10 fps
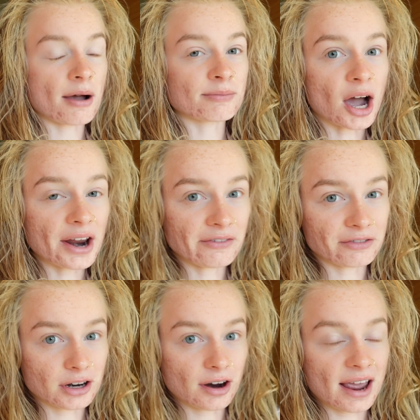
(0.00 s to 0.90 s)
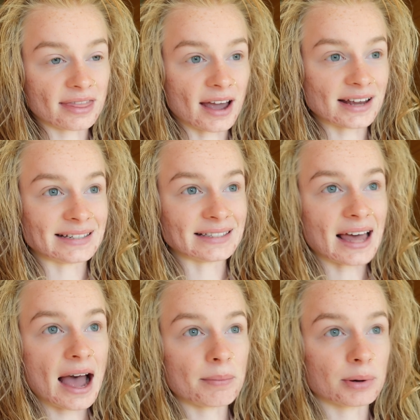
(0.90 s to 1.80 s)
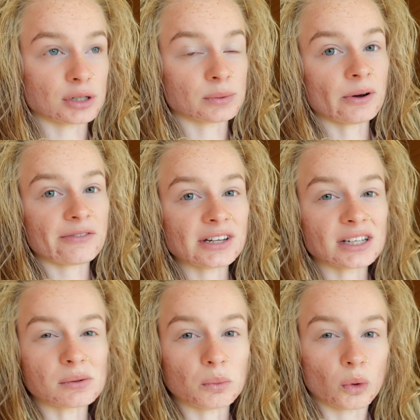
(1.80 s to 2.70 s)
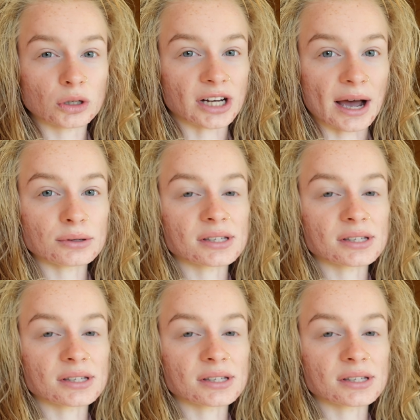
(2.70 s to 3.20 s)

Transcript: I'm kind of regretting that I did that, because what if it doesn't wash out?